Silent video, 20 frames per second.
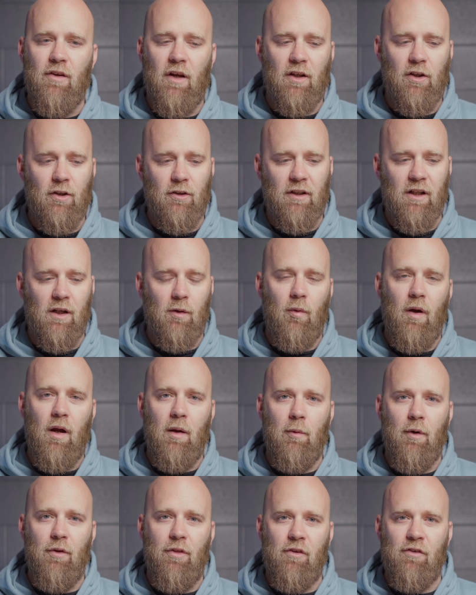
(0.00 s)
I could get
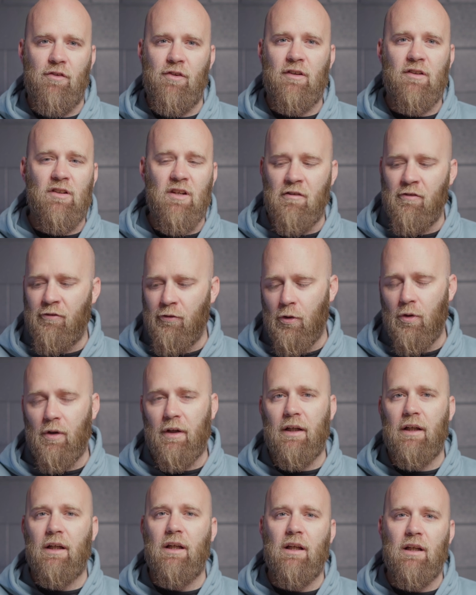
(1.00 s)
away with a 64
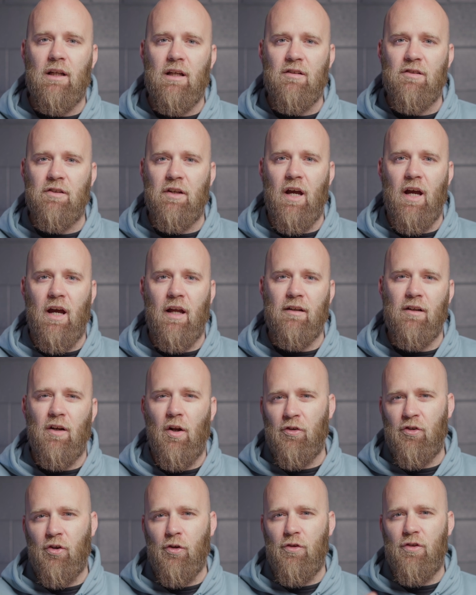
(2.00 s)
gig in each card, you
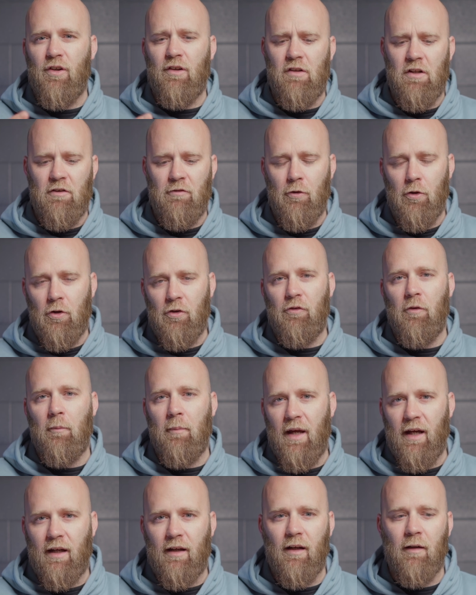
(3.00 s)
know, 2 64s for
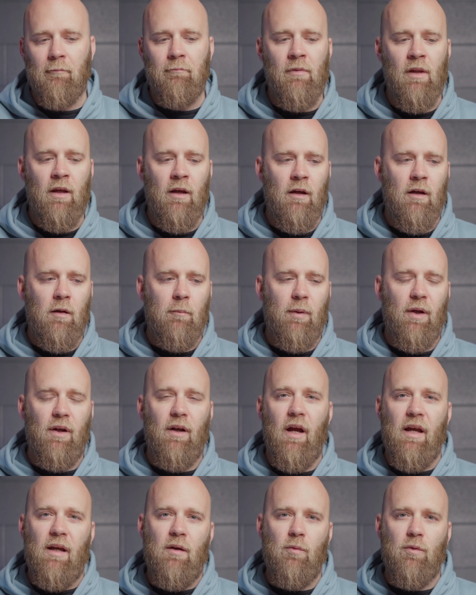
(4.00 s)
backup,
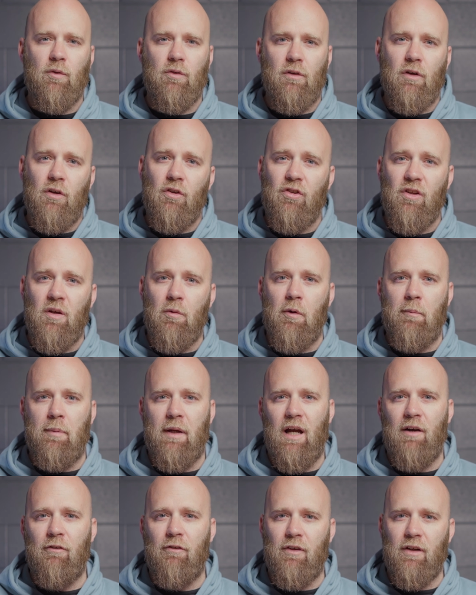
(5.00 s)
but I usually would
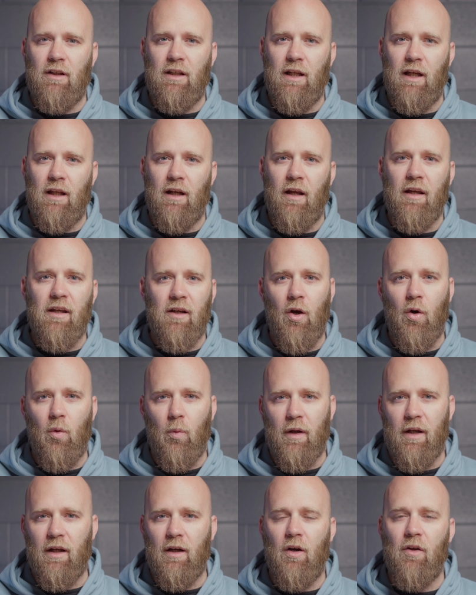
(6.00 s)
be able to get a whole
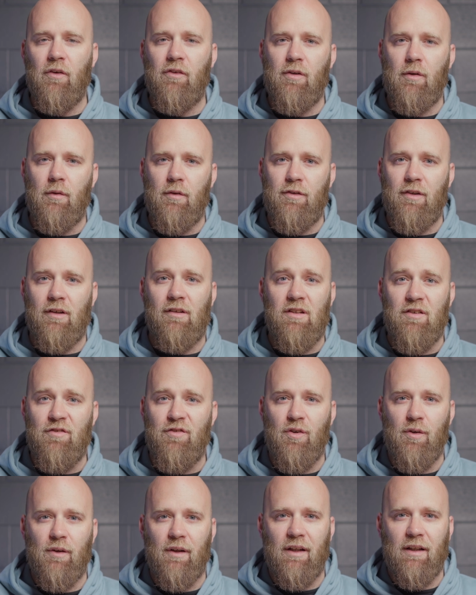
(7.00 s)
wedding onto a
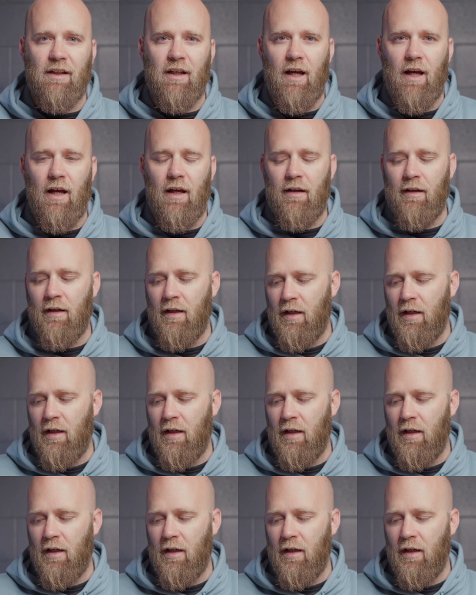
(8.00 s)
64 gig card